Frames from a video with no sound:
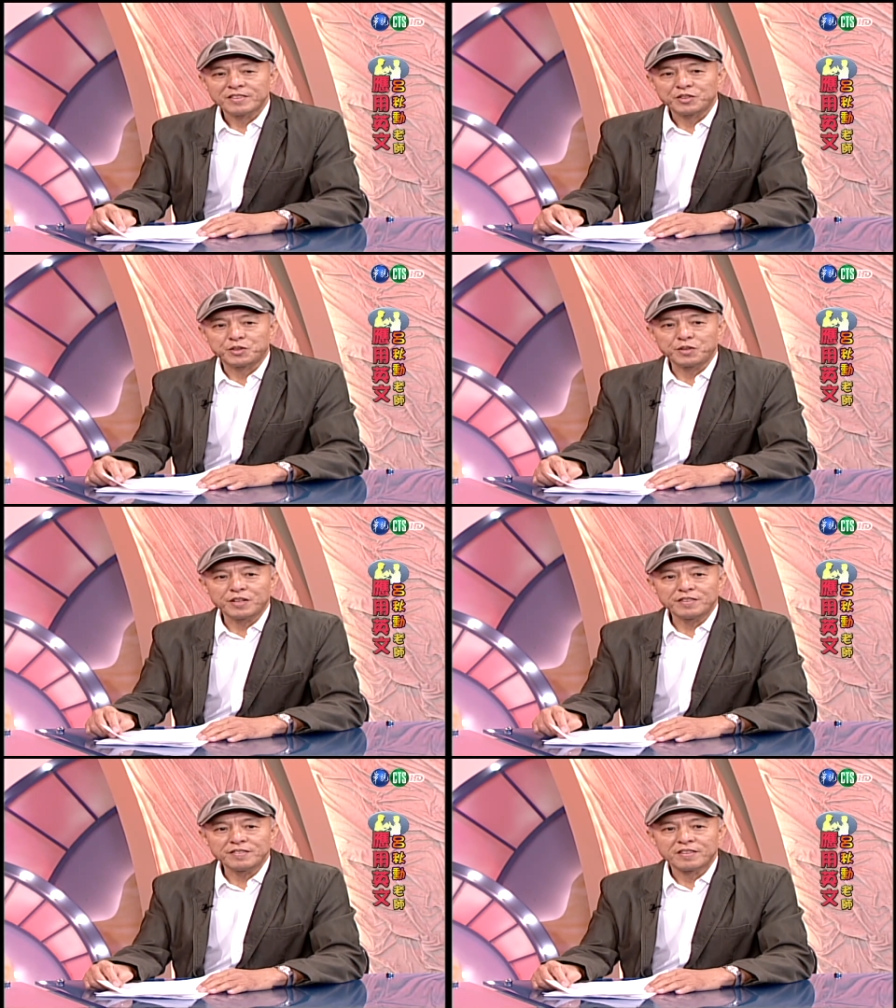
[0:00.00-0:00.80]

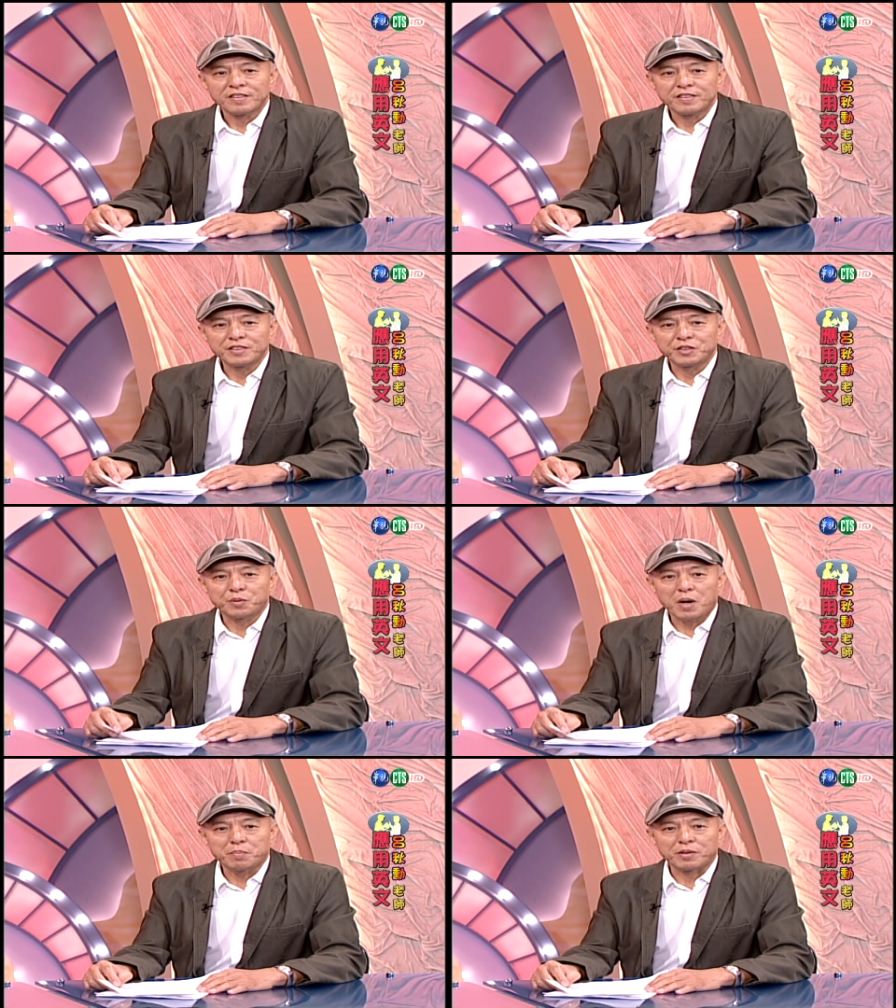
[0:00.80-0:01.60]
student. This is
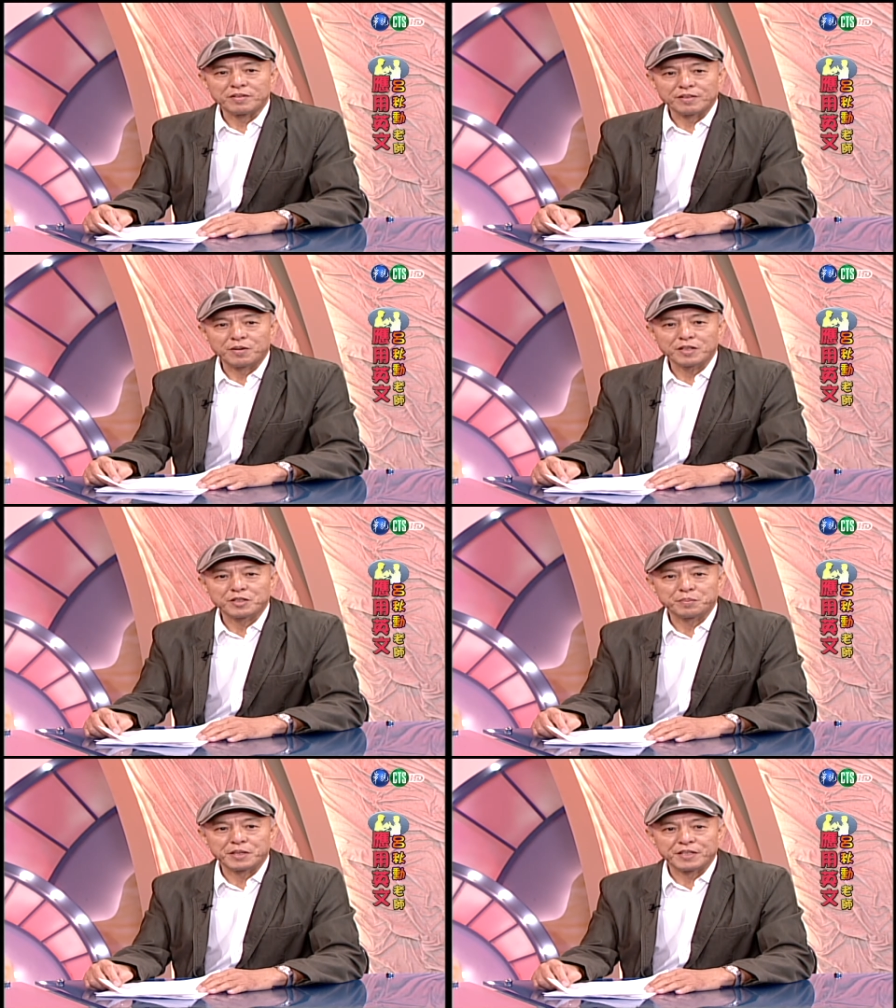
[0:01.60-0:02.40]
Robert. Great
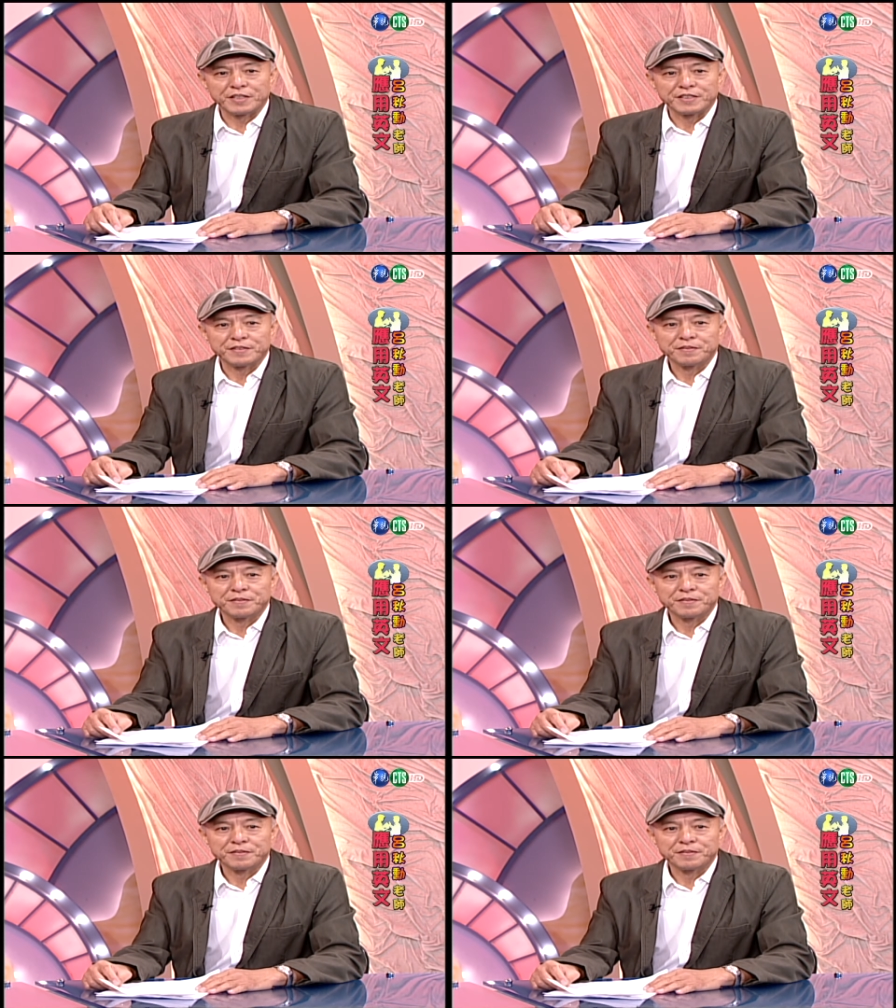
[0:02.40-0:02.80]
to be here.